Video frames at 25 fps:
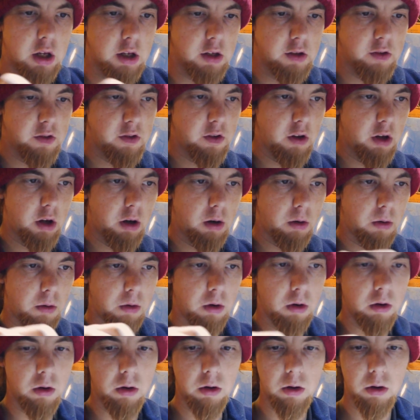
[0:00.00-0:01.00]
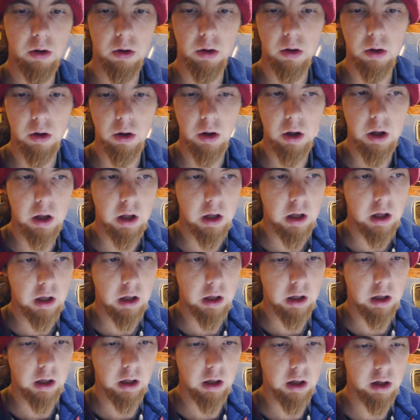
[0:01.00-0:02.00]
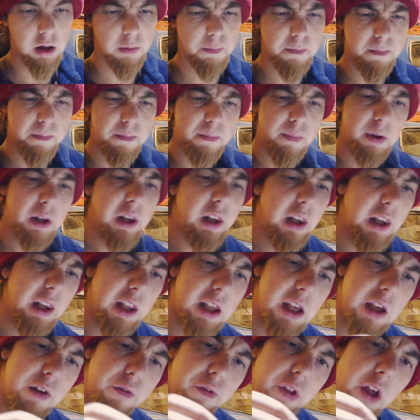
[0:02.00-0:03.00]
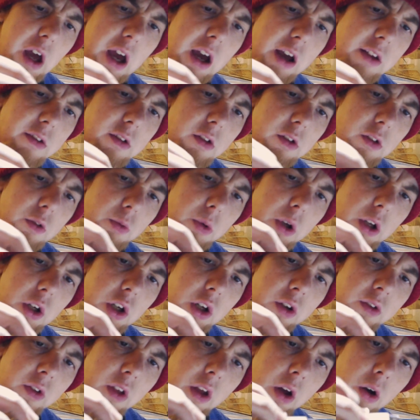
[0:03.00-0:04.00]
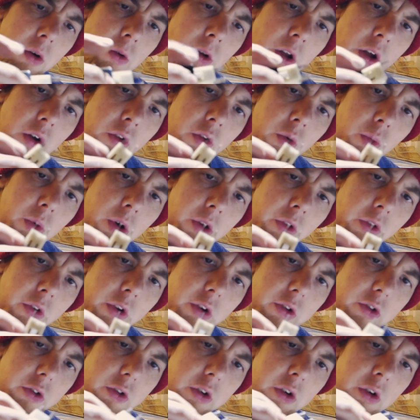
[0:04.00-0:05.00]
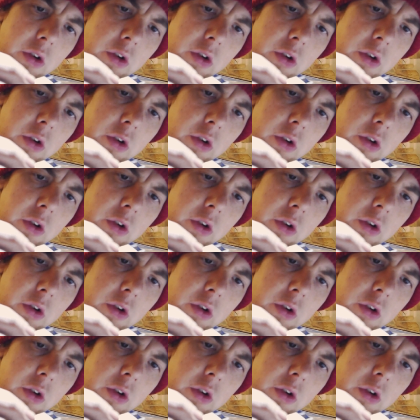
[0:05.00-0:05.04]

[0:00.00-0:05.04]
So I believe the hazard switch is the only other one that's